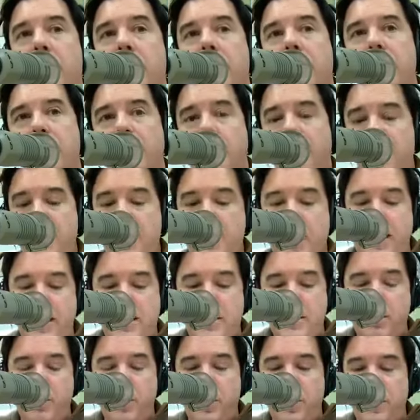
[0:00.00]
So
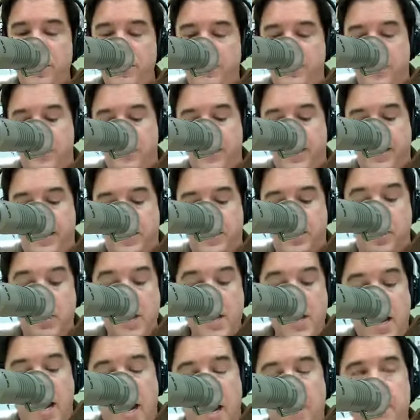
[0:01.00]
it's a wonderful thing. So
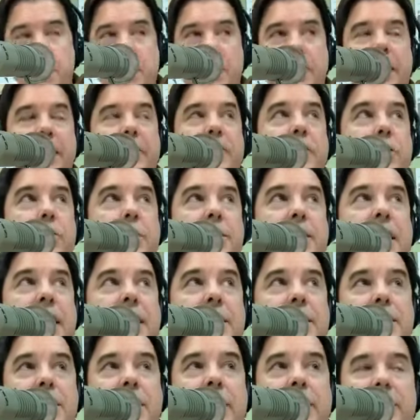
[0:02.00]
I'm going to leave you with
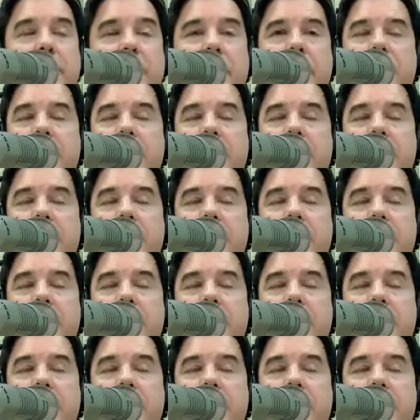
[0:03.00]
that, Stephen.